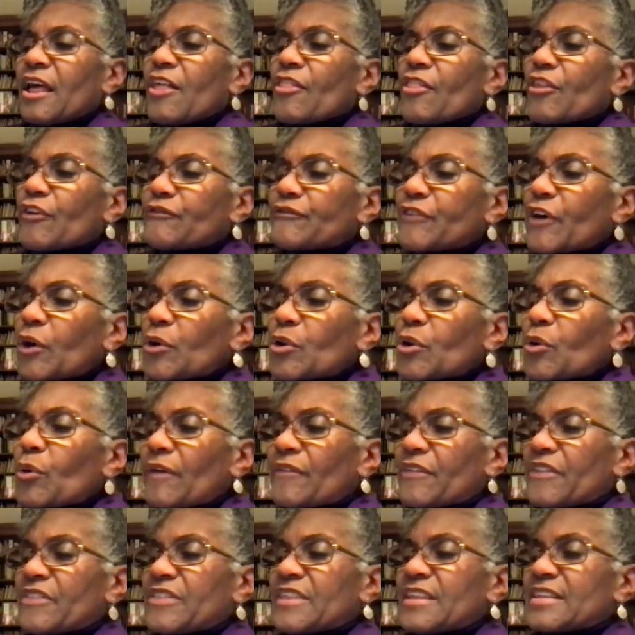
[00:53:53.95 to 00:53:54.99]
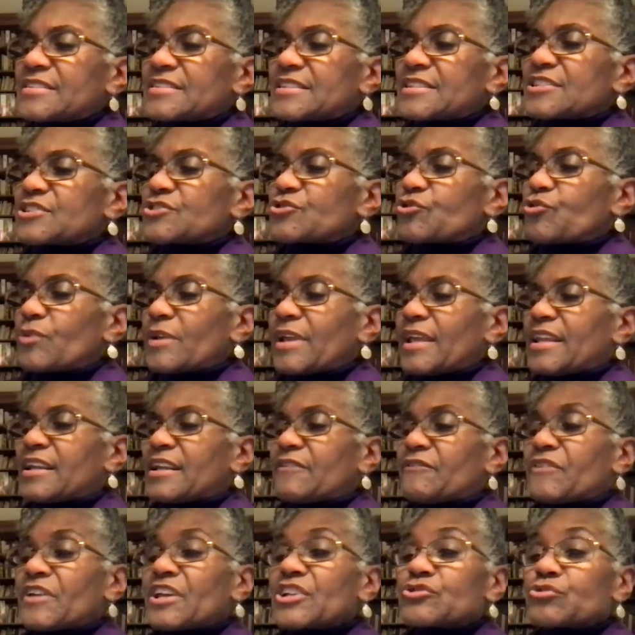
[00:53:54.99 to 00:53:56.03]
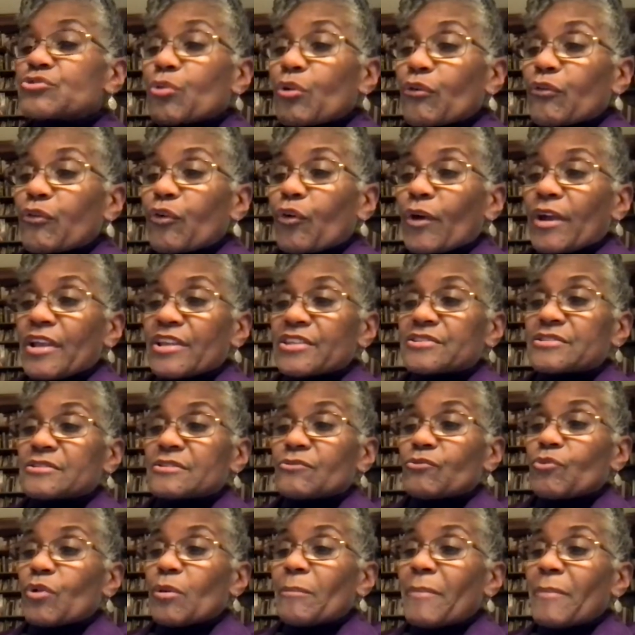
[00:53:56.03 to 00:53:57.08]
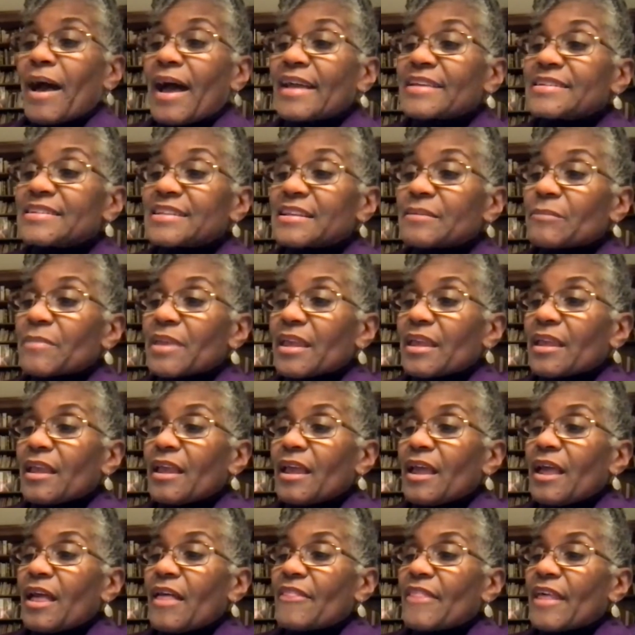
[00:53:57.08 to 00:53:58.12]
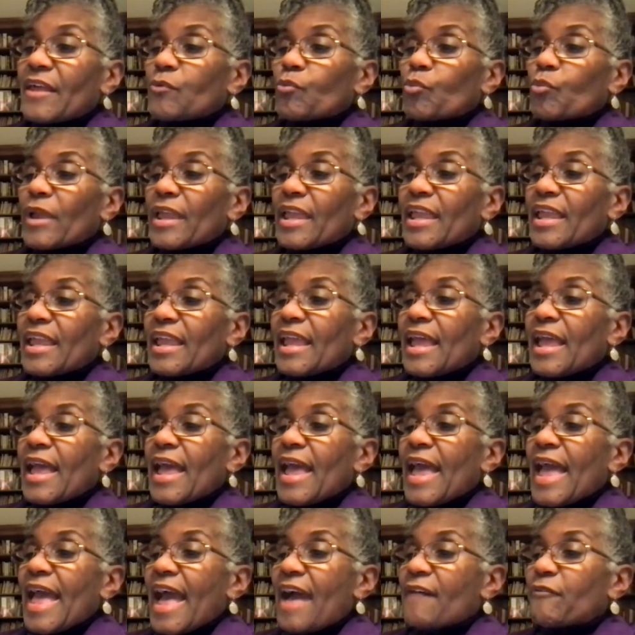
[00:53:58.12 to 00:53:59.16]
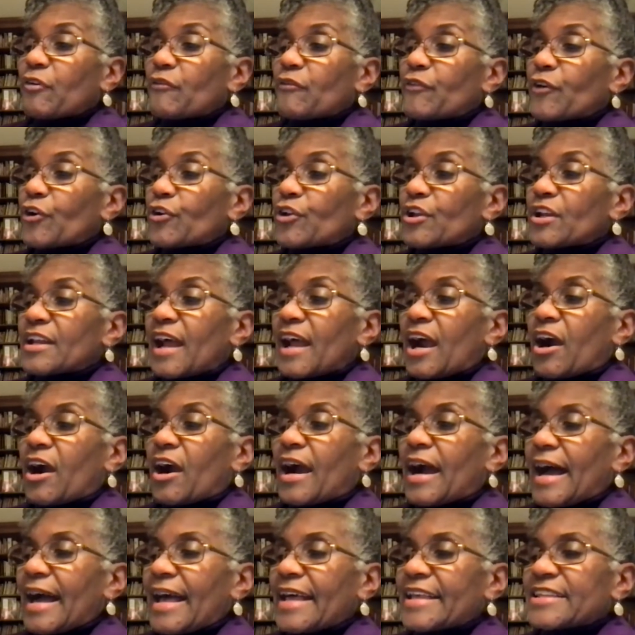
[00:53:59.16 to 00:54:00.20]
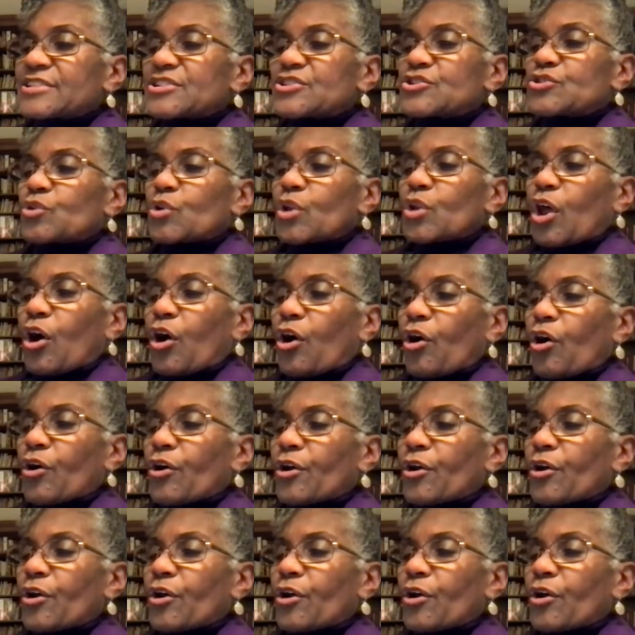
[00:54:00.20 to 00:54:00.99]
The photo of the thesis created a visual voice, reminding me that we have averted our eyes too long."